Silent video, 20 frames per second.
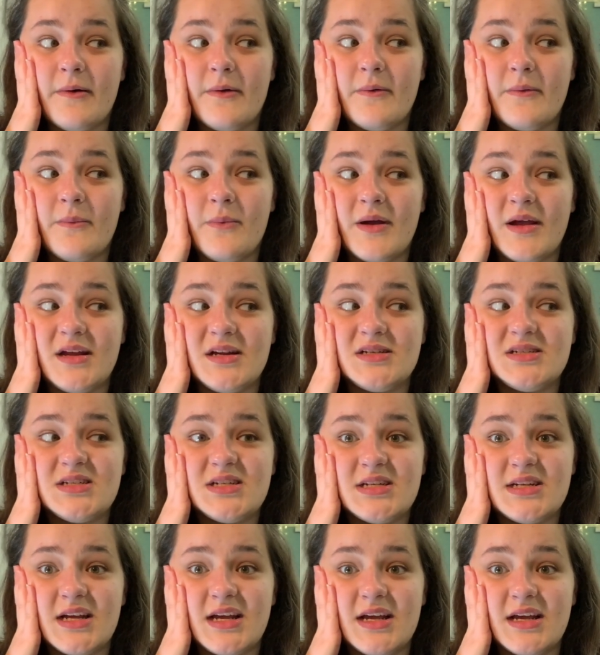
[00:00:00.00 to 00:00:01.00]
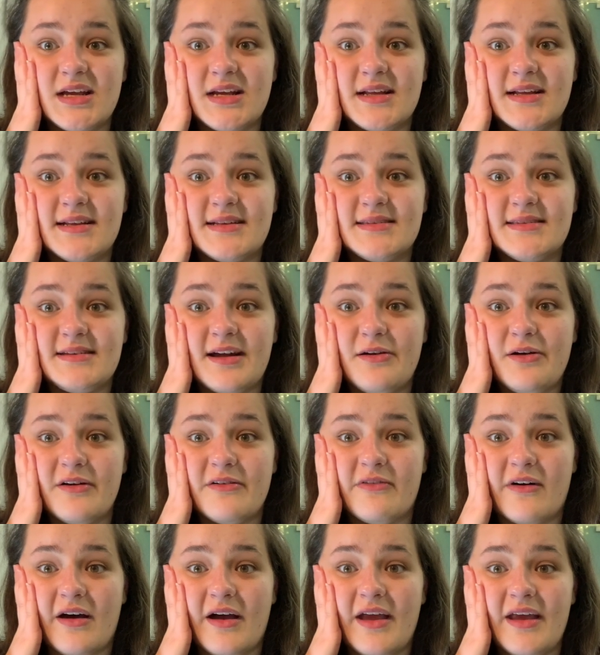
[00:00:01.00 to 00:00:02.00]
which is
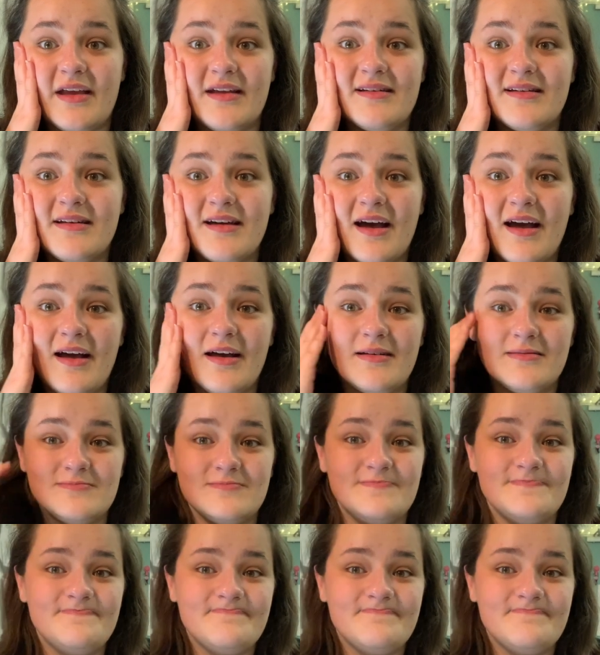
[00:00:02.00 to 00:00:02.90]
terrifying. Um,